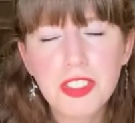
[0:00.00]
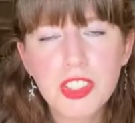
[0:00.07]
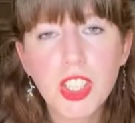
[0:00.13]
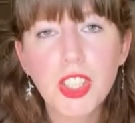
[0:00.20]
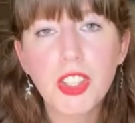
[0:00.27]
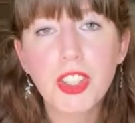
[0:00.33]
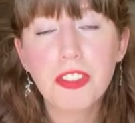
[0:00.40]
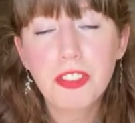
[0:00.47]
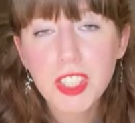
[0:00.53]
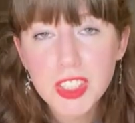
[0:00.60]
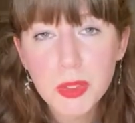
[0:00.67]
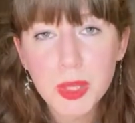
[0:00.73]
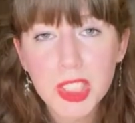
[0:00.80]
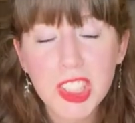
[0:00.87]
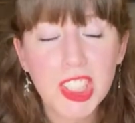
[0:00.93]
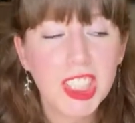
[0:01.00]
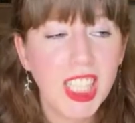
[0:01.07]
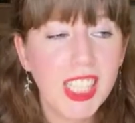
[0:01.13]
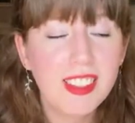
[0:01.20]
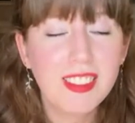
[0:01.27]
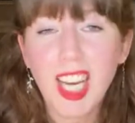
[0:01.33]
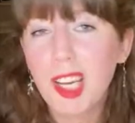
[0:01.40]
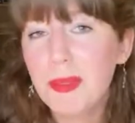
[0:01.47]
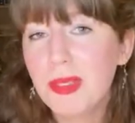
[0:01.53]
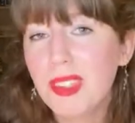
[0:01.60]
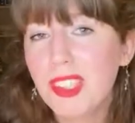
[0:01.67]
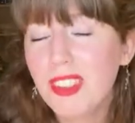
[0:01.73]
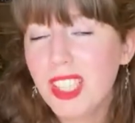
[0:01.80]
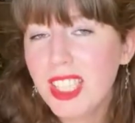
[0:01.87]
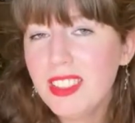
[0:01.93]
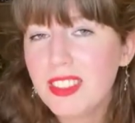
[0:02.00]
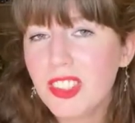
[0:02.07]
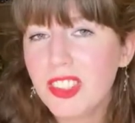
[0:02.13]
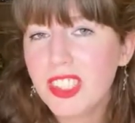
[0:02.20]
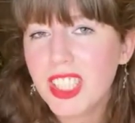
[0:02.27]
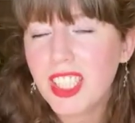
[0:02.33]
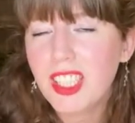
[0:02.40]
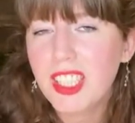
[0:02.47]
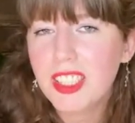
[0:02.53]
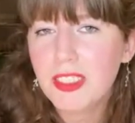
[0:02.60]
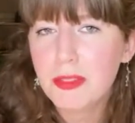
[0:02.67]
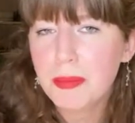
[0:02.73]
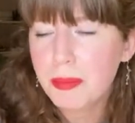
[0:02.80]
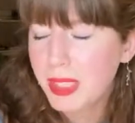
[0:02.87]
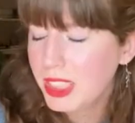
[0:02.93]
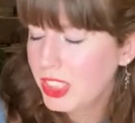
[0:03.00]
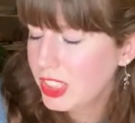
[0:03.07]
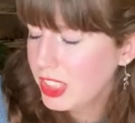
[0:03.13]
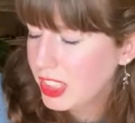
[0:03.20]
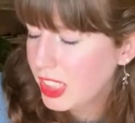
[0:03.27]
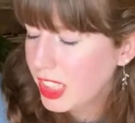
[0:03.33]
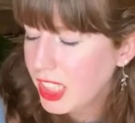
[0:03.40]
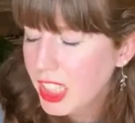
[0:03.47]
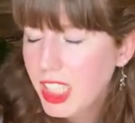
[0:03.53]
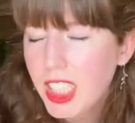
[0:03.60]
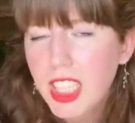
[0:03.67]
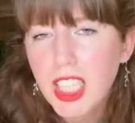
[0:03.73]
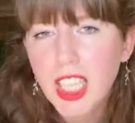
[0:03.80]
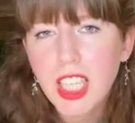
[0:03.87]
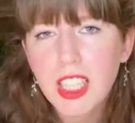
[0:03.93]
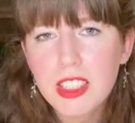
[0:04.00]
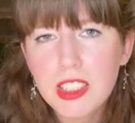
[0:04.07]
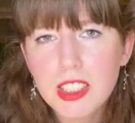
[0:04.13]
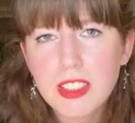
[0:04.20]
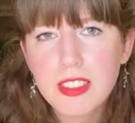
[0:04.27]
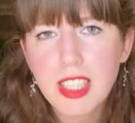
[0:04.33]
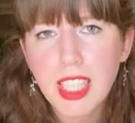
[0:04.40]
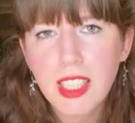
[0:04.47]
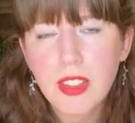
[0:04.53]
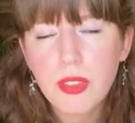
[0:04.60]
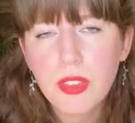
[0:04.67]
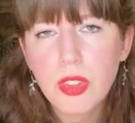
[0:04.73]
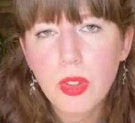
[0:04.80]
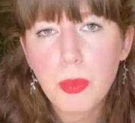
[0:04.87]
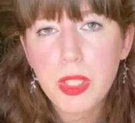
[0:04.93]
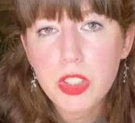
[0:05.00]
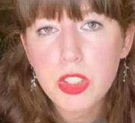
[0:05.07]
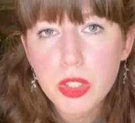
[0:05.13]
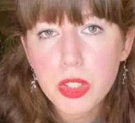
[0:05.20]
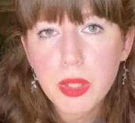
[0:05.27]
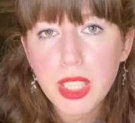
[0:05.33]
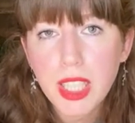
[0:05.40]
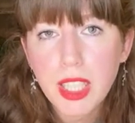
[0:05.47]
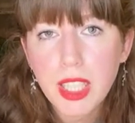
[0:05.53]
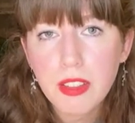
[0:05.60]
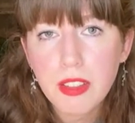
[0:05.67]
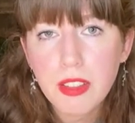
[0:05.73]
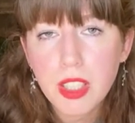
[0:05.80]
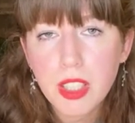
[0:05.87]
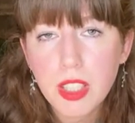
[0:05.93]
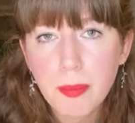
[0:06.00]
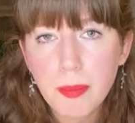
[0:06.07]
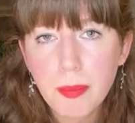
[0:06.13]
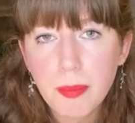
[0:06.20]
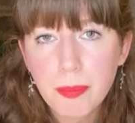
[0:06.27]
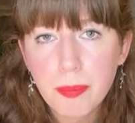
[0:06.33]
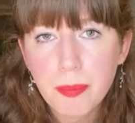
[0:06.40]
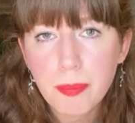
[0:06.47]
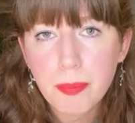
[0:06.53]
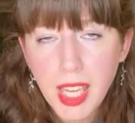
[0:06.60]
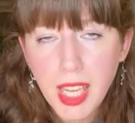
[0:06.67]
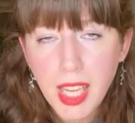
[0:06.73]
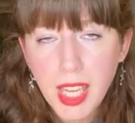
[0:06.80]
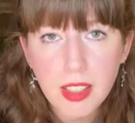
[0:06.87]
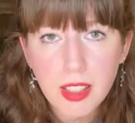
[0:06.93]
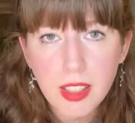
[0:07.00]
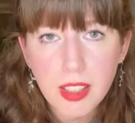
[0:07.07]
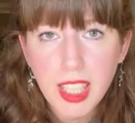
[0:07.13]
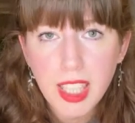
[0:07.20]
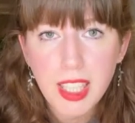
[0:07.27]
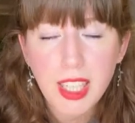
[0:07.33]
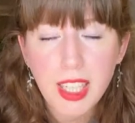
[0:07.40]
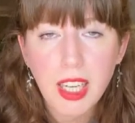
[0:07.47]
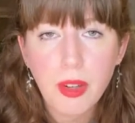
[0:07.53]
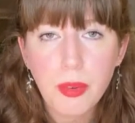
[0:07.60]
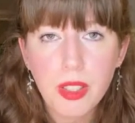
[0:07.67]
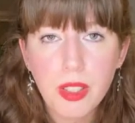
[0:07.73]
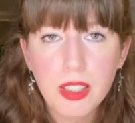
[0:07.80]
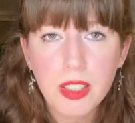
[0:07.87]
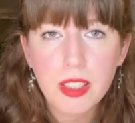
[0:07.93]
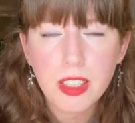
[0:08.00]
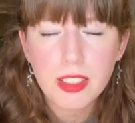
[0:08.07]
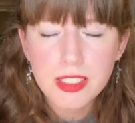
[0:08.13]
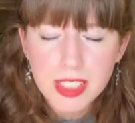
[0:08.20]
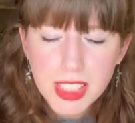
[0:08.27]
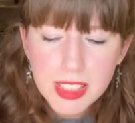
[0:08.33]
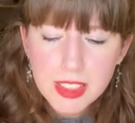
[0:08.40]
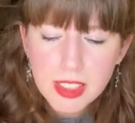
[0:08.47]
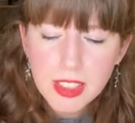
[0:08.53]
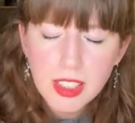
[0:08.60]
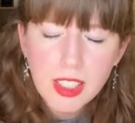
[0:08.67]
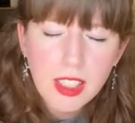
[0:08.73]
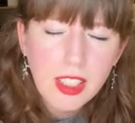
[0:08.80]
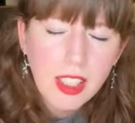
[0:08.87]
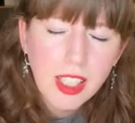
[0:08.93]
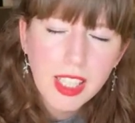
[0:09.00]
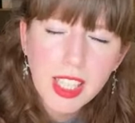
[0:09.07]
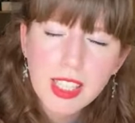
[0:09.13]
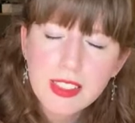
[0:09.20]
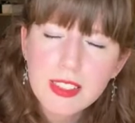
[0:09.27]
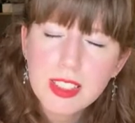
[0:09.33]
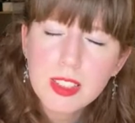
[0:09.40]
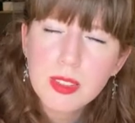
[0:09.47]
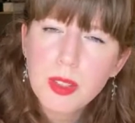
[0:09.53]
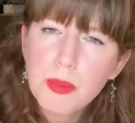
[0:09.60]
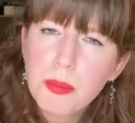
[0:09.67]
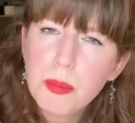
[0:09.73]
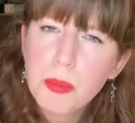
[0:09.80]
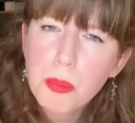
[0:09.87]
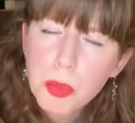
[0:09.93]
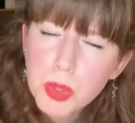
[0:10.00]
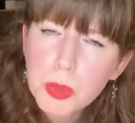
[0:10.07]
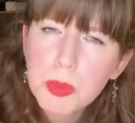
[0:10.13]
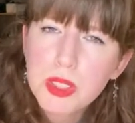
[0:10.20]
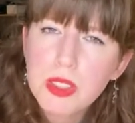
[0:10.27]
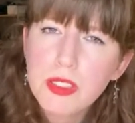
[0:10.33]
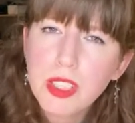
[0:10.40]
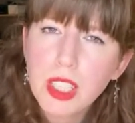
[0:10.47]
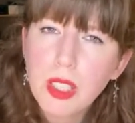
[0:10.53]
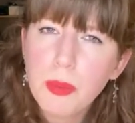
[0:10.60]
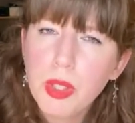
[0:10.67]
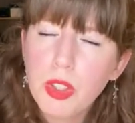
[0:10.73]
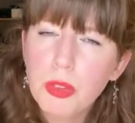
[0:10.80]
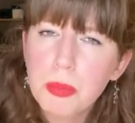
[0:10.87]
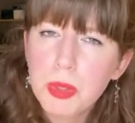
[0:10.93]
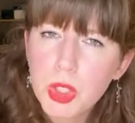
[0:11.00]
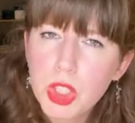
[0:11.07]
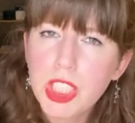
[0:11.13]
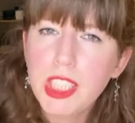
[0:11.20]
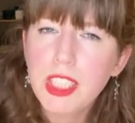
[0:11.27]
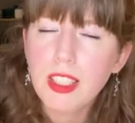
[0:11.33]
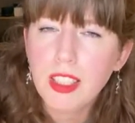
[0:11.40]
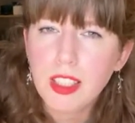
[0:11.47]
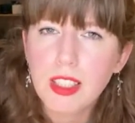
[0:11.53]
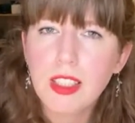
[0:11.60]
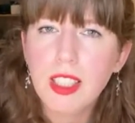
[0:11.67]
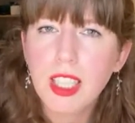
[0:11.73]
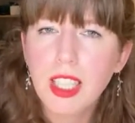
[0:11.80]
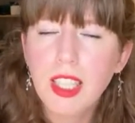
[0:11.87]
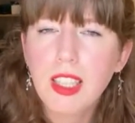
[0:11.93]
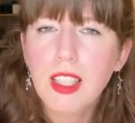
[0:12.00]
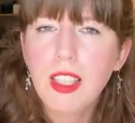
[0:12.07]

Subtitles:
So the first question, yes, absolutely. So I already kind of mentioned it just now. So we do have AI in our data analysis. More specifically, we use machine learning.